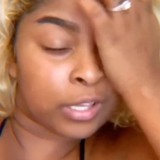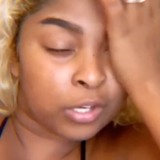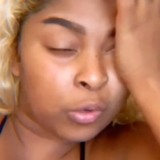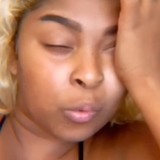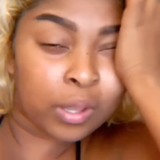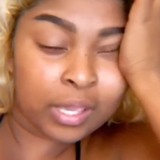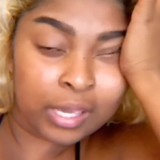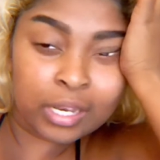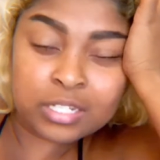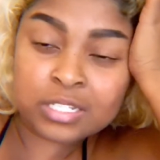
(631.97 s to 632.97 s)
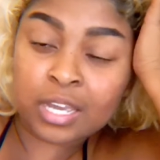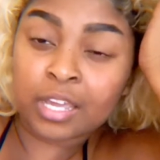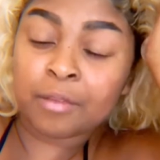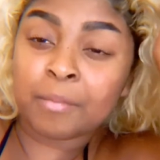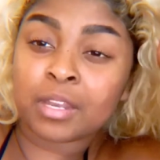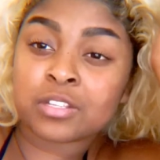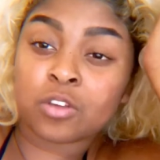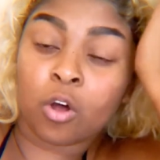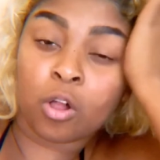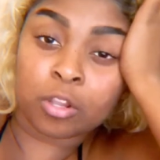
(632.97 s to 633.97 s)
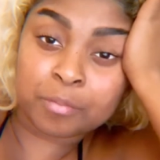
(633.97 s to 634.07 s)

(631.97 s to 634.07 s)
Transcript: annoying, and it just kind of made us all